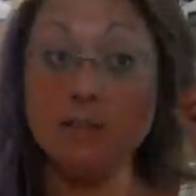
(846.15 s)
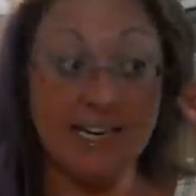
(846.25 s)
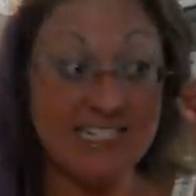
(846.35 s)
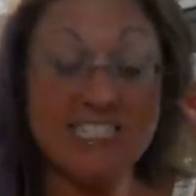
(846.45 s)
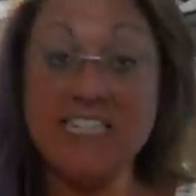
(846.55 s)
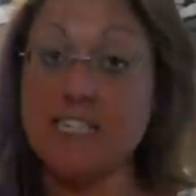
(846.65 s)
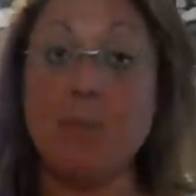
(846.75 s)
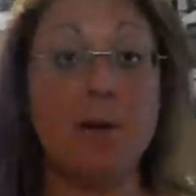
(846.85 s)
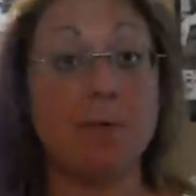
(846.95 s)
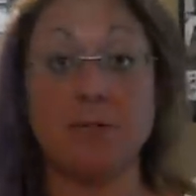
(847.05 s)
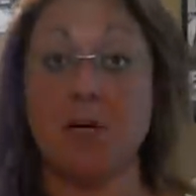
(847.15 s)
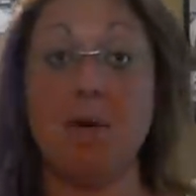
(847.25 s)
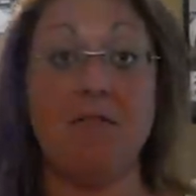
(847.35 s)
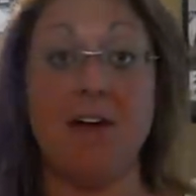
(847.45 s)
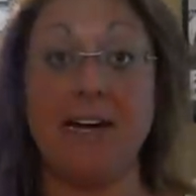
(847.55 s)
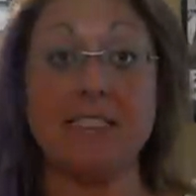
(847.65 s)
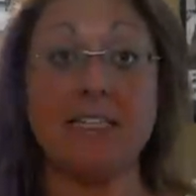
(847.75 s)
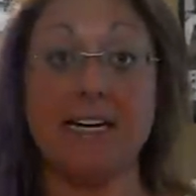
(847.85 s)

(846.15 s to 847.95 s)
like 6 pimples on my face,